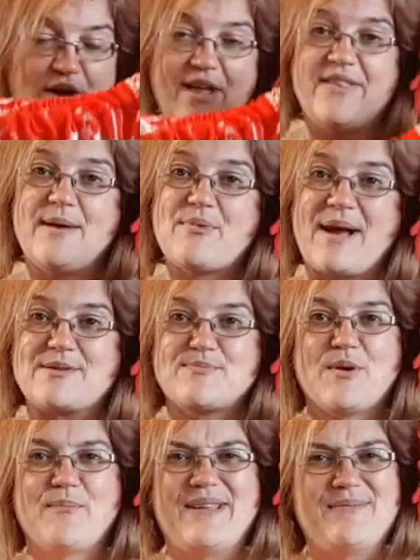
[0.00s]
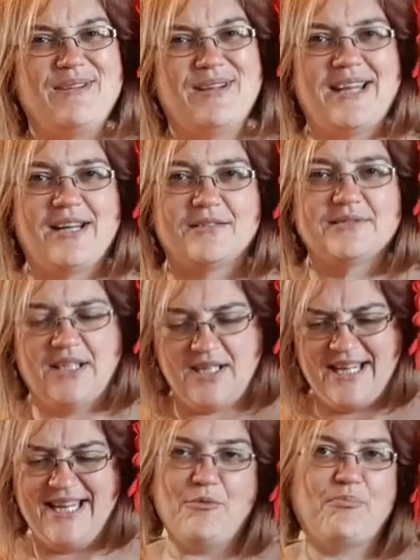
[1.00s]
and then perhaps put a bit of little
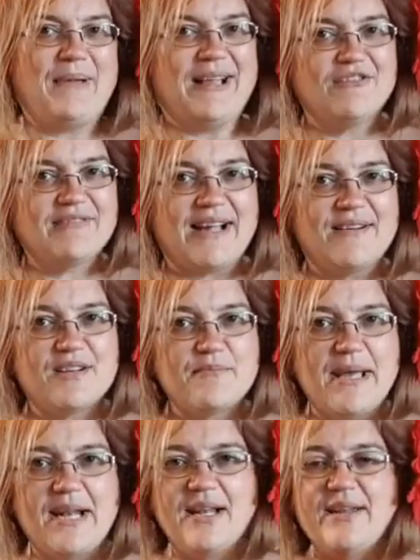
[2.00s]
belt round the middle.